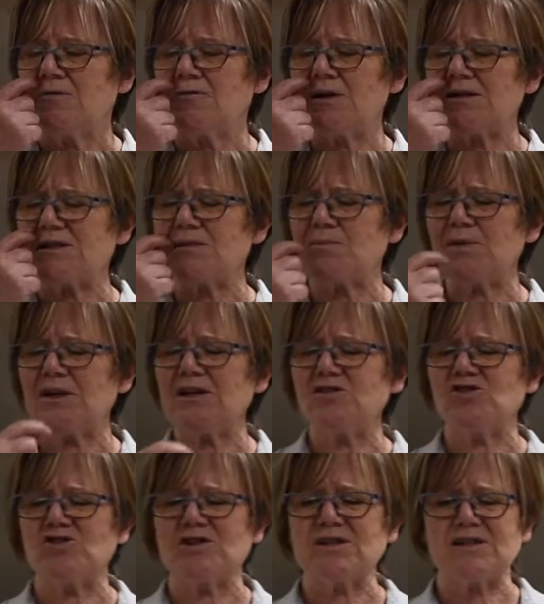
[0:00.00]
recipe
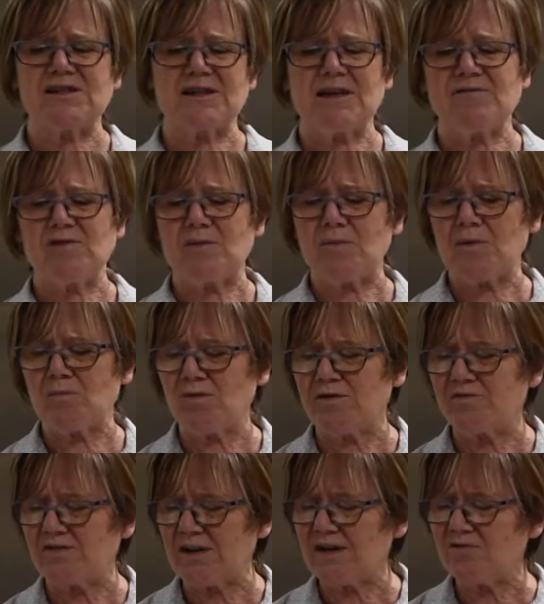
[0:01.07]
just to give it a bit more
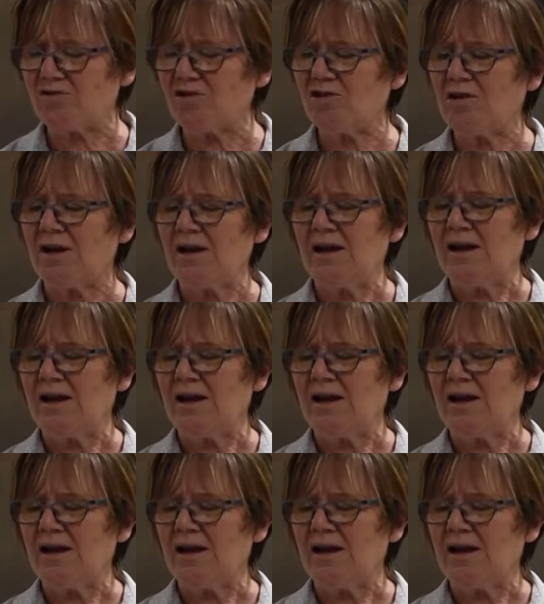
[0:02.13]
flavor.